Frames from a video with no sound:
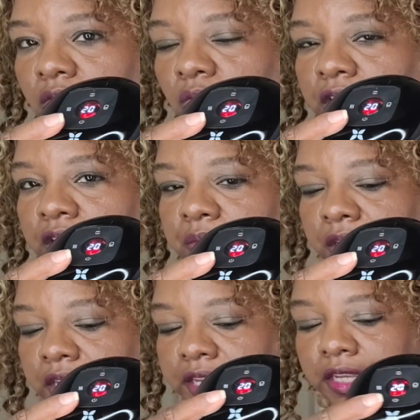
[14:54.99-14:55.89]
where
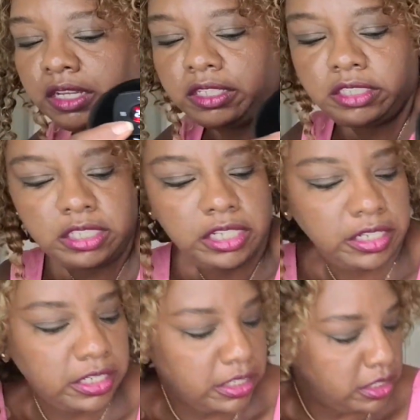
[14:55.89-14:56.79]
my skin
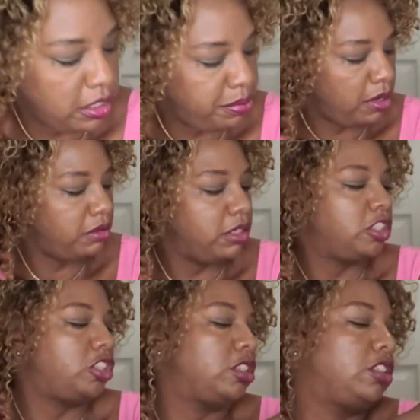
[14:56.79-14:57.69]
is. I probably
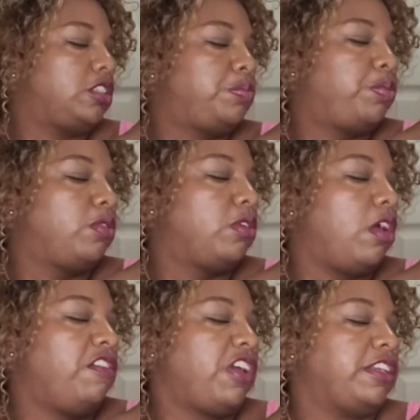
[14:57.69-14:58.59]
should just pull it
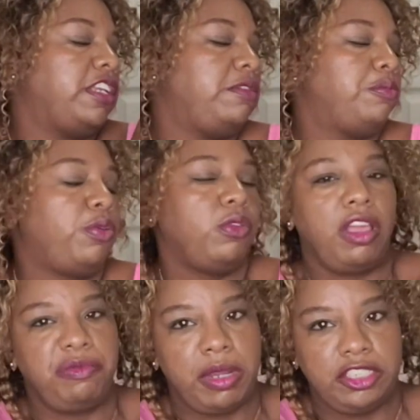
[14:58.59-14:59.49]
off. I didn't pull
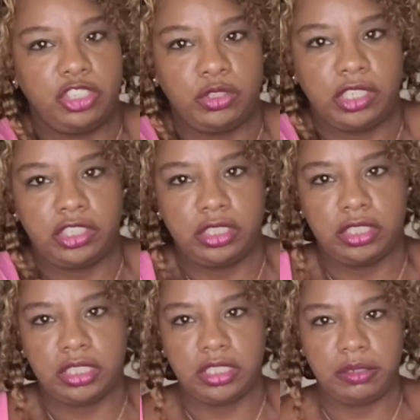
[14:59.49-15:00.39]
off my
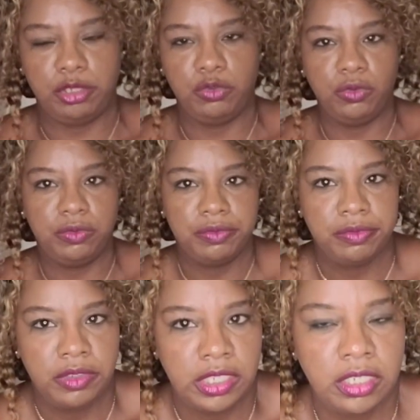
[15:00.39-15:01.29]
instructions because I'm new.
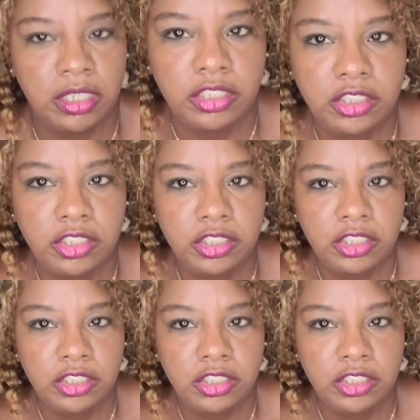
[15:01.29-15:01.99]
They doing